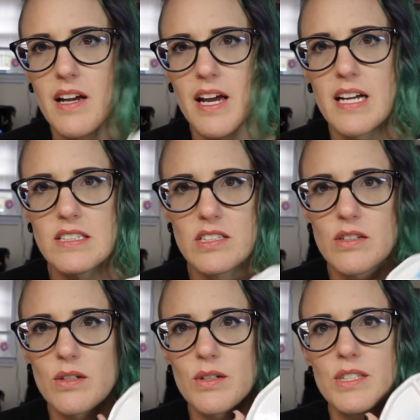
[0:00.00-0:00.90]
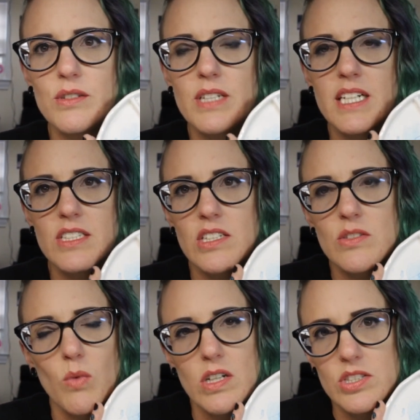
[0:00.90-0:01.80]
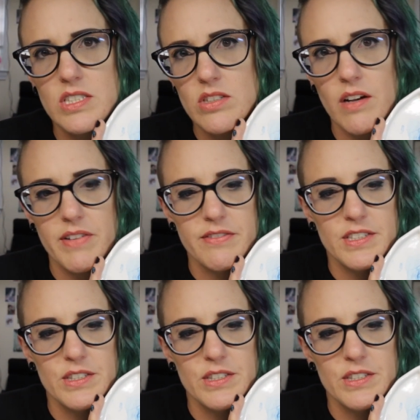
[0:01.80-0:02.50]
And so you can just wash these off after